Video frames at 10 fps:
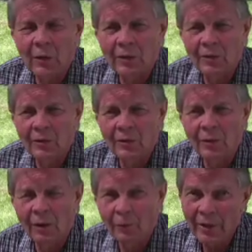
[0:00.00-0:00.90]
going
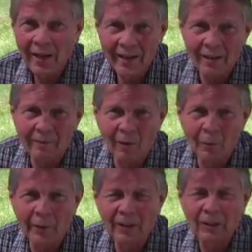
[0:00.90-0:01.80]
to, or we have
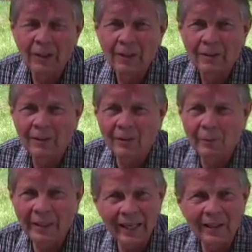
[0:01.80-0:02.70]
already, you know,
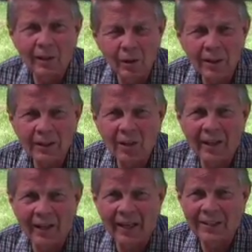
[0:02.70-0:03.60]
began to look at
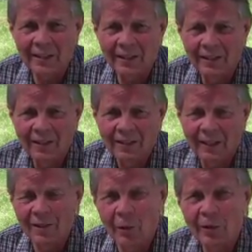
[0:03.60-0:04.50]
that idea
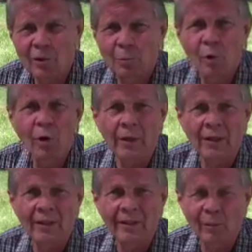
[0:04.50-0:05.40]
and to explore
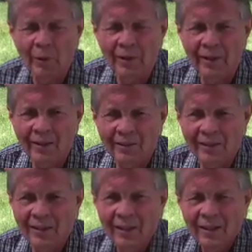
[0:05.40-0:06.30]
it a little bit.
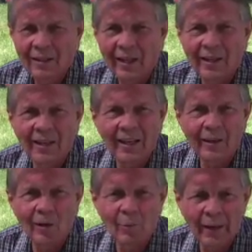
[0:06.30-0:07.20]
And Ken and
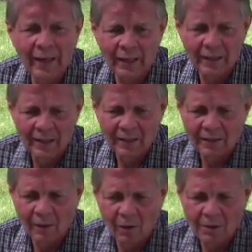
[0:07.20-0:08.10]
I go back
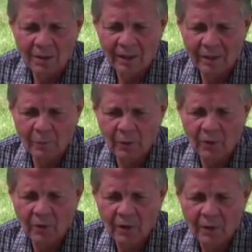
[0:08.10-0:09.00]
a long time
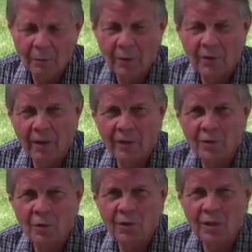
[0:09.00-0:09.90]
with our
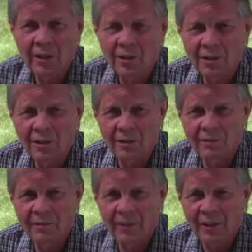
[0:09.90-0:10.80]
associations
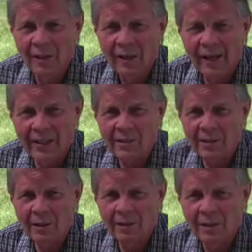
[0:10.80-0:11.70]
of
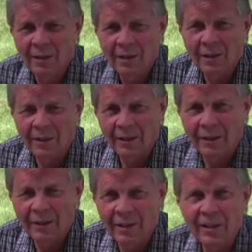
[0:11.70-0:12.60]
asking
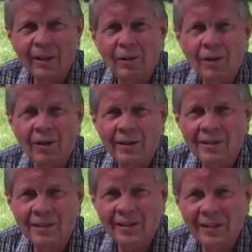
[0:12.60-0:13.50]
the tarot
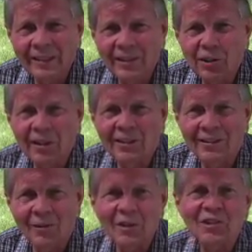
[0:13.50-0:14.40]
cards and the I
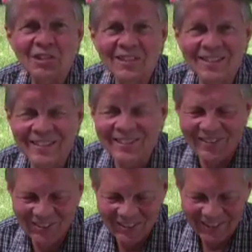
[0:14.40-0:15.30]
Ching questions, and
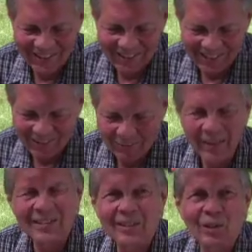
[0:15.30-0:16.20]
so
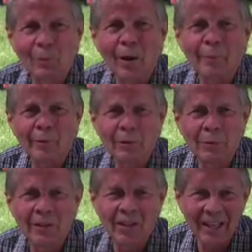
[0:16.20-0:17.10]
that's going to probably
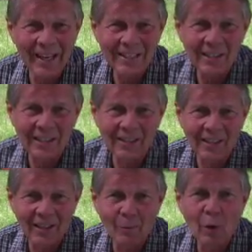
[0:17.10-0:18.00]
be the last thing
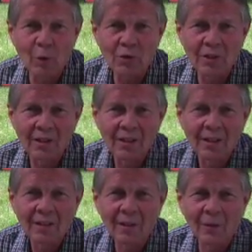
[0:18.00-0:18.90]
that I'll post,
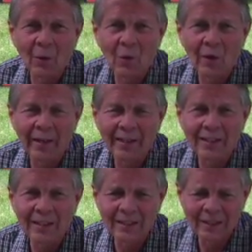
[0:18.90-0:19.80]
you know,
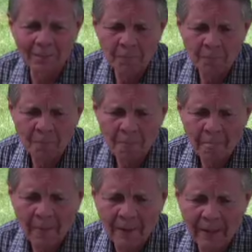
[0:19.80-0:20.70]
at the
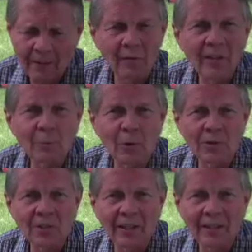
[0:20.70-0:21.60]

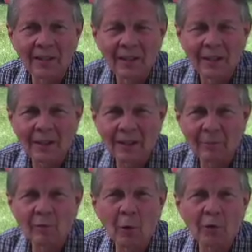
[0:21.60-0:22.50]
Facebook site
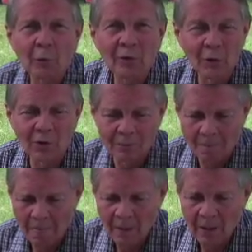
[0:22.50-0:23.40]
before the reunion.
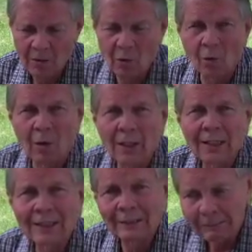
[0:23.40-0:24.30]

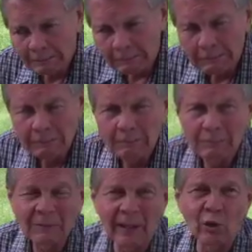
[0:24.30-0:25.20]
So
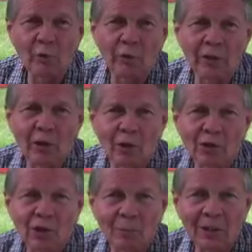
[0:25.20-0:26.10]
thank you for
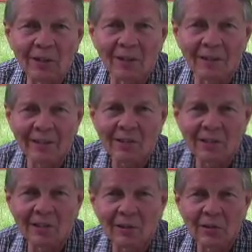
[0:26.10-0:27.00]
indulging me and
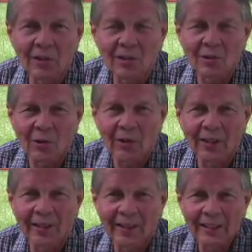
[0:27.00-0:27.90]
listening to this
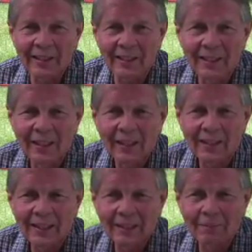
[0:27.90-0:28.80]
story, and
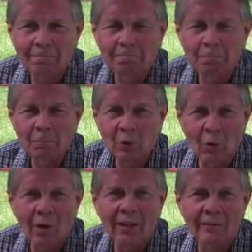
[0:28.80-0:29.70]

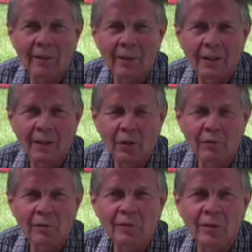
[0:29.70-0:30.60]
you all have a
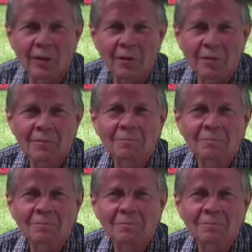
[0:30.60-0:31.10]
good 50th.